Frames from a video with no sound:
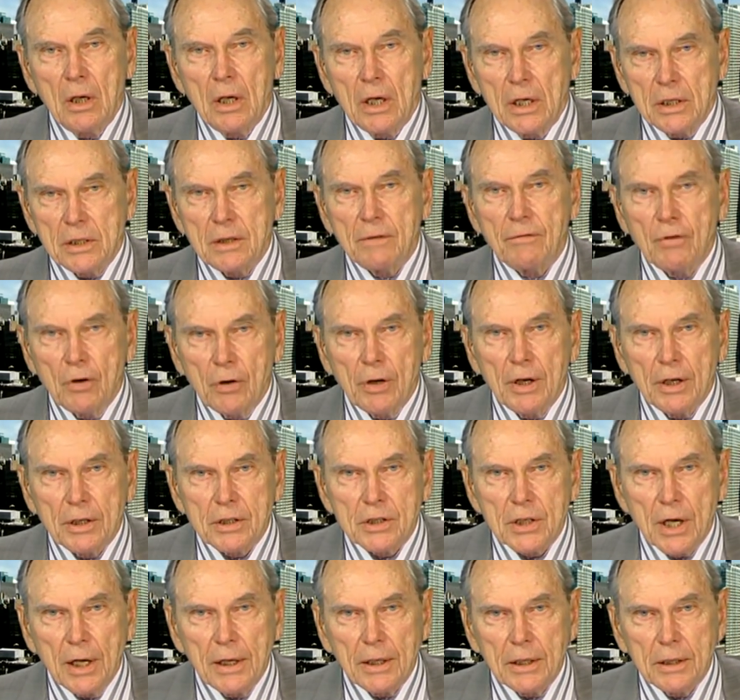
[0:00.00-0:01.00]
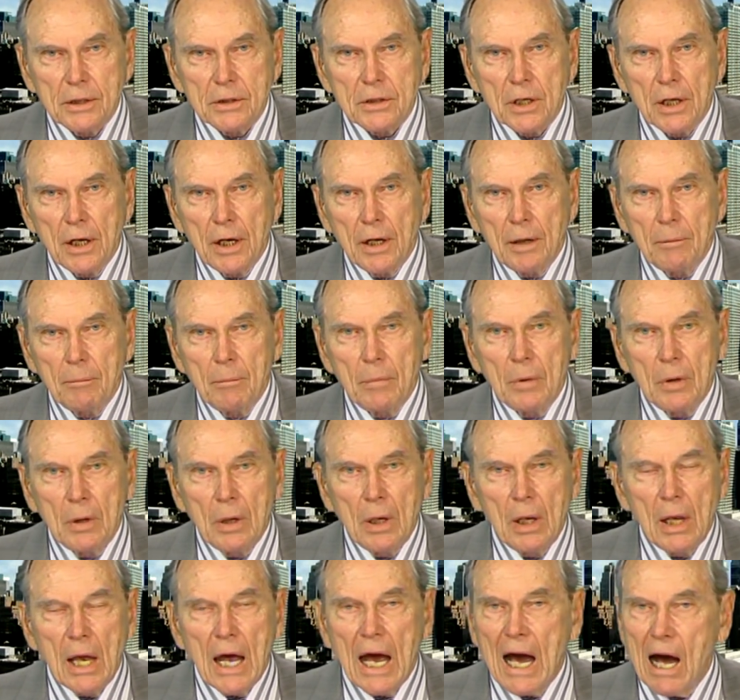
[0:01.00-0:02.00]
It's a very exciting time.
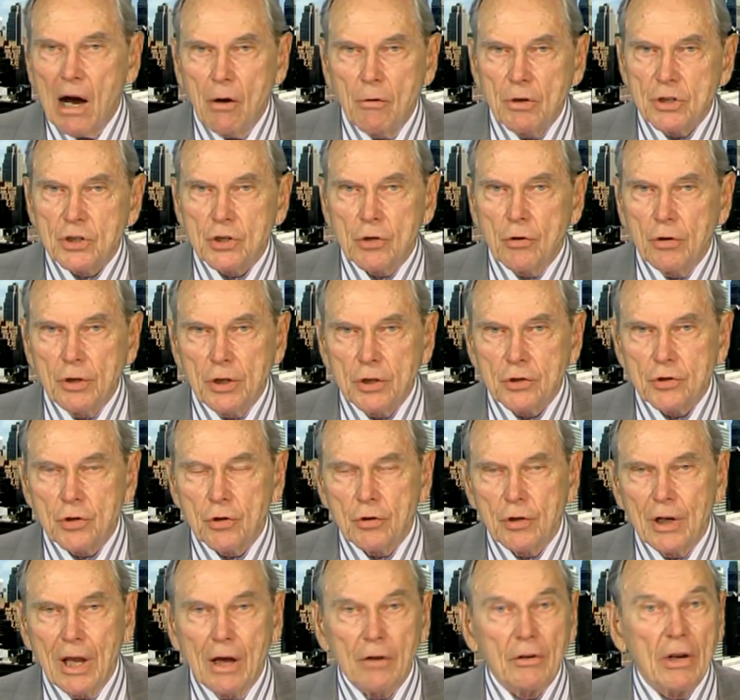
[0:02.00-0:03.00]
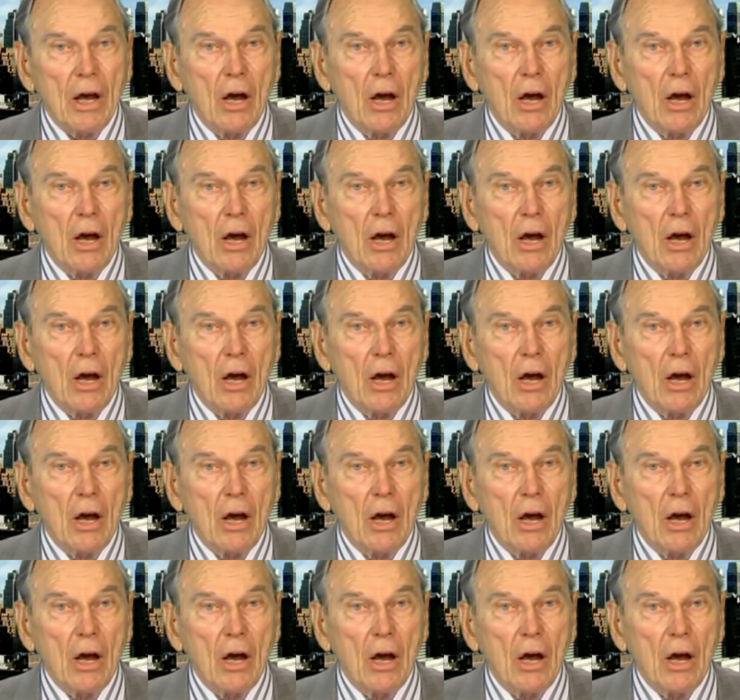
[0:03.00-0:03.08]
How it's going to turn out,